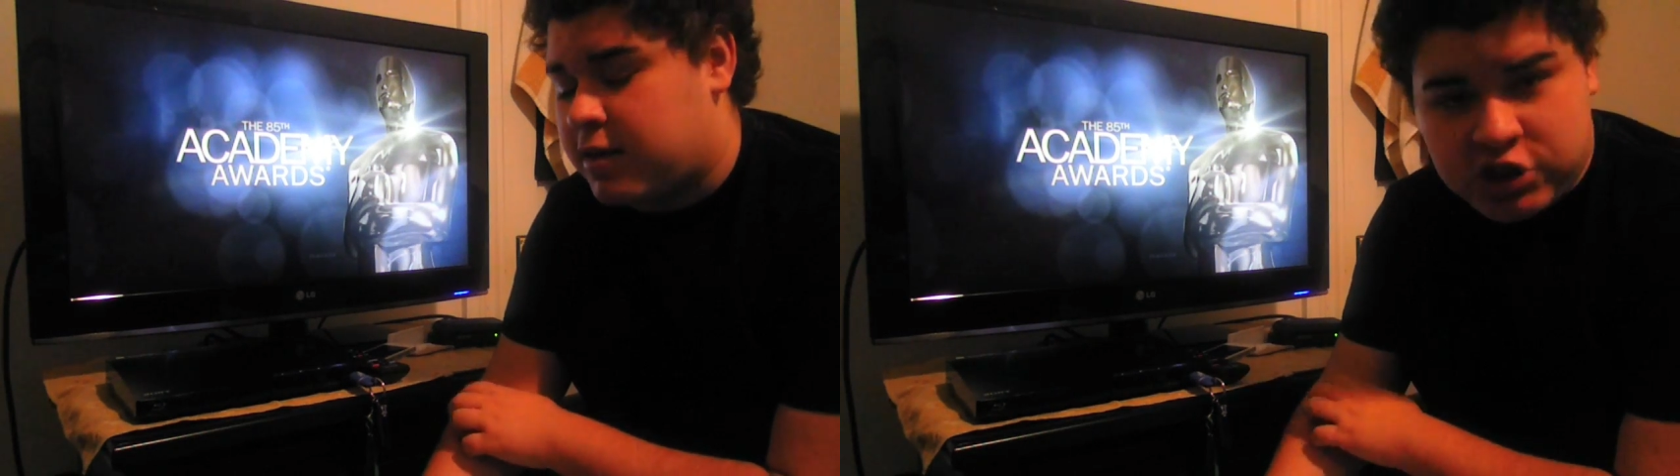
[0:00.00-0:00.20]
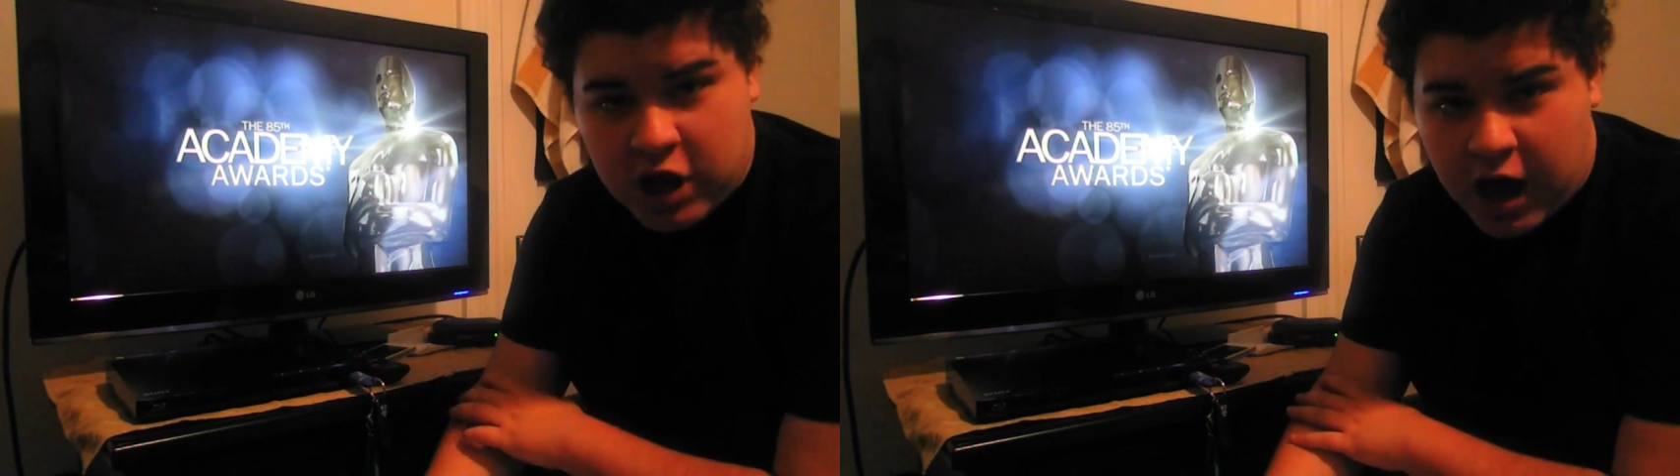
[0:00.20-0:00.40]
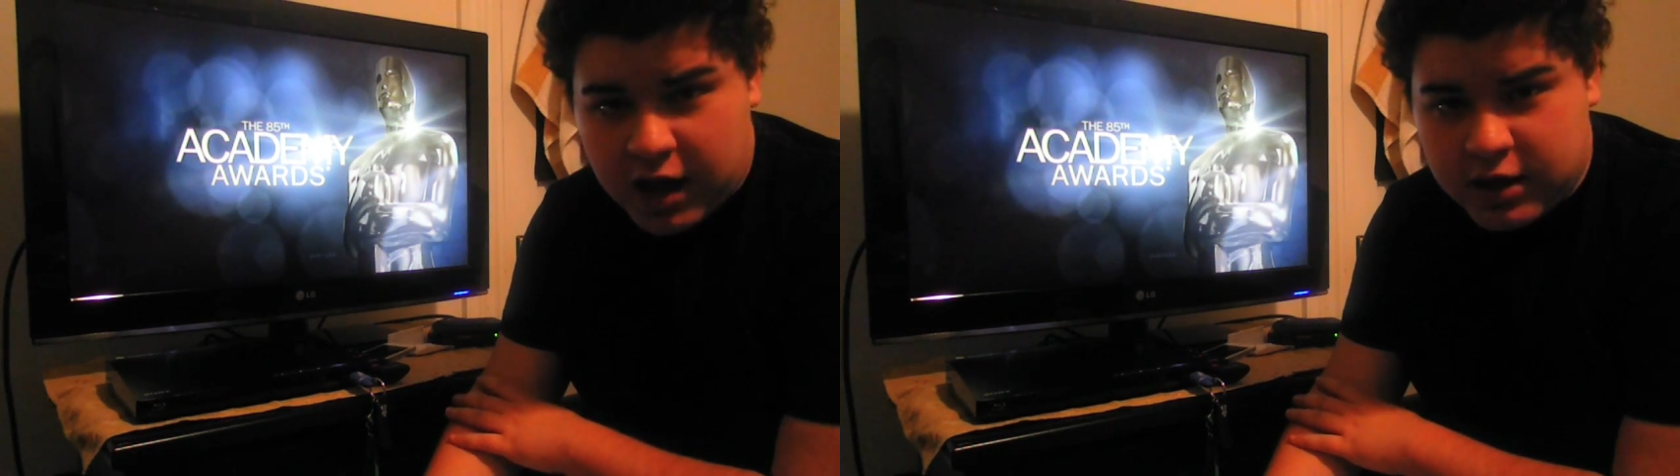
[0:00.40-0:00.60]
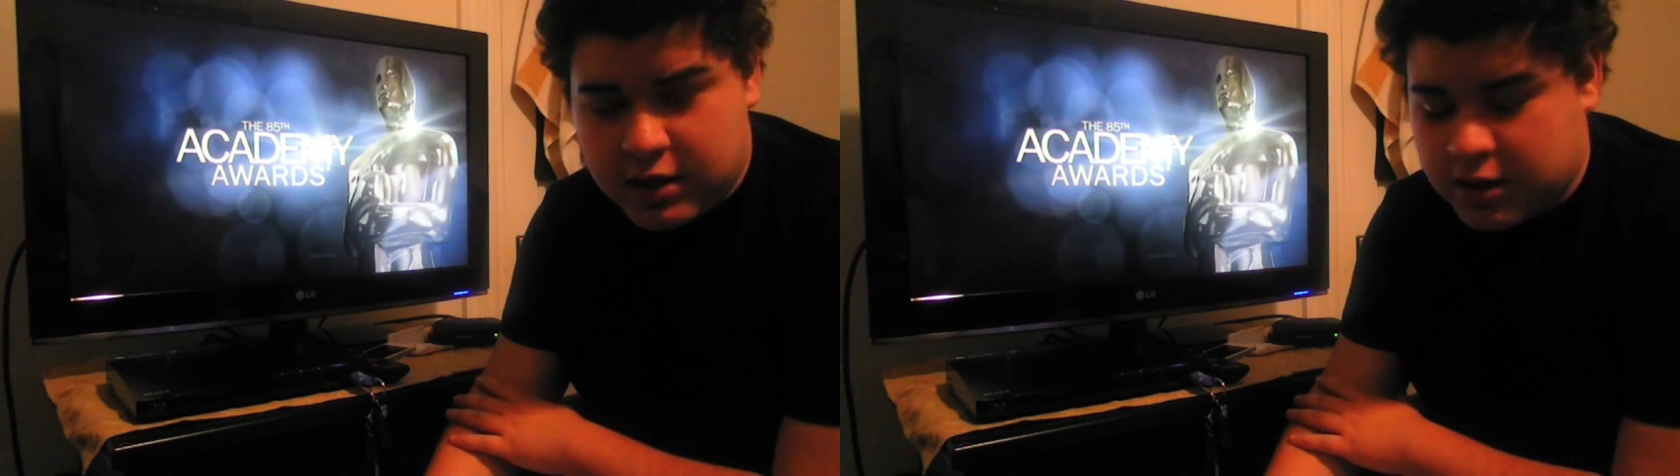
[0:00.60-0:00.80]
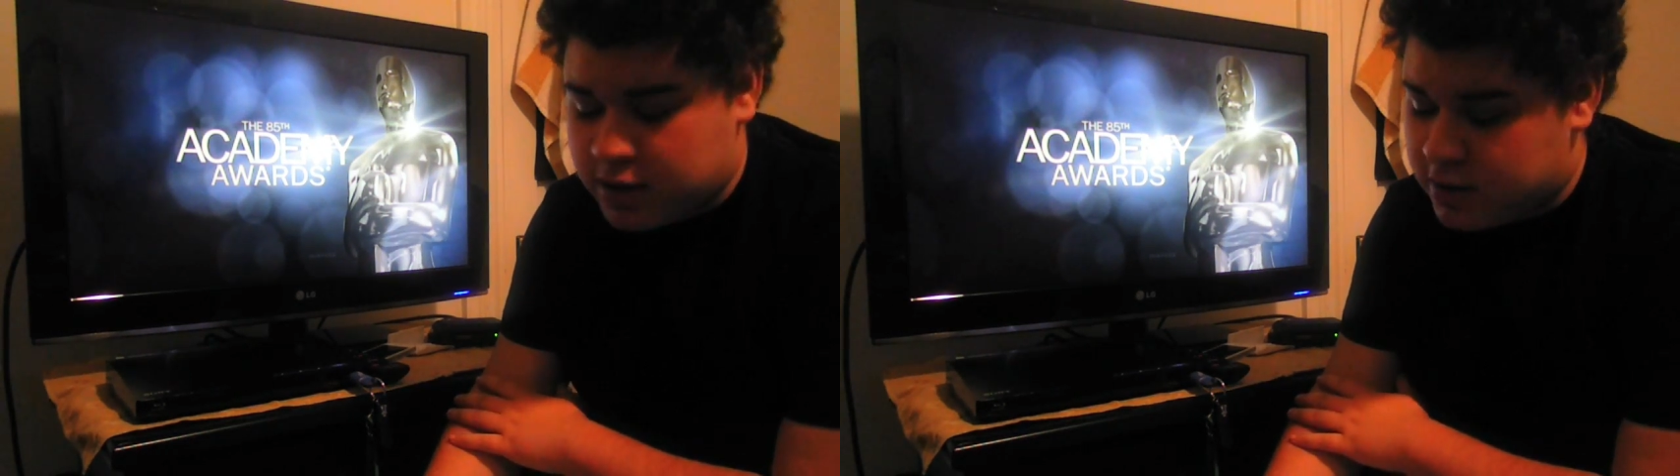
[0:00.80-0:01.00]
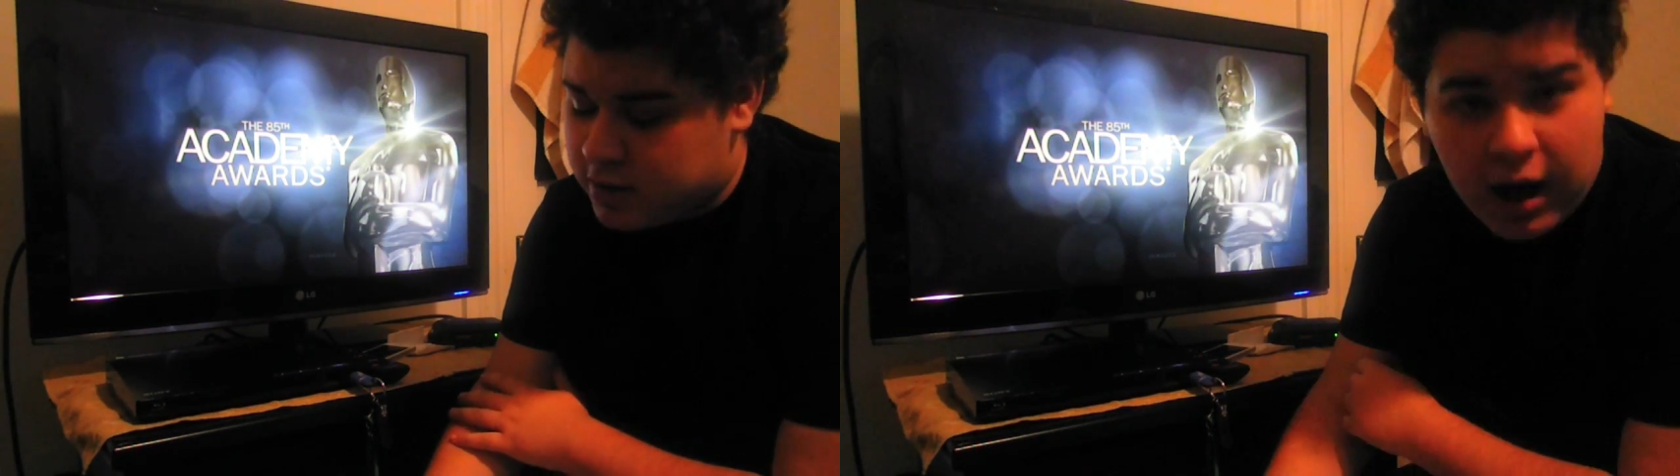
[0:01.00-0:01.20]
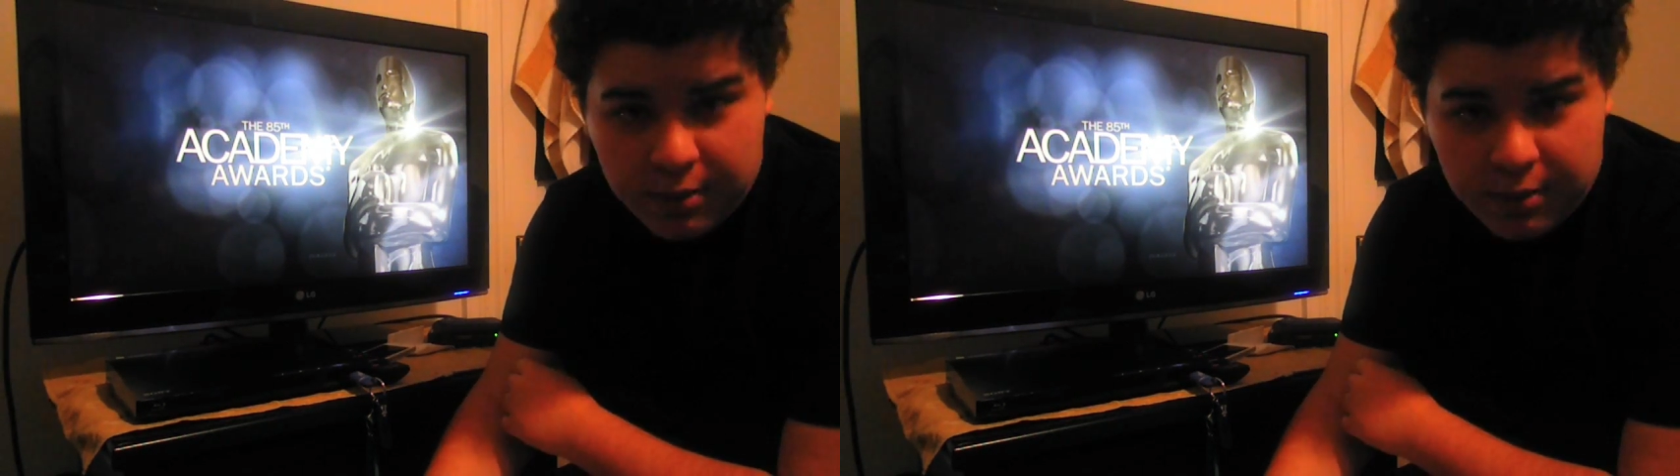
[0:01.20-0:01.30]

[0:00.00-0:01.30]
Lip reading: Hitchcock, The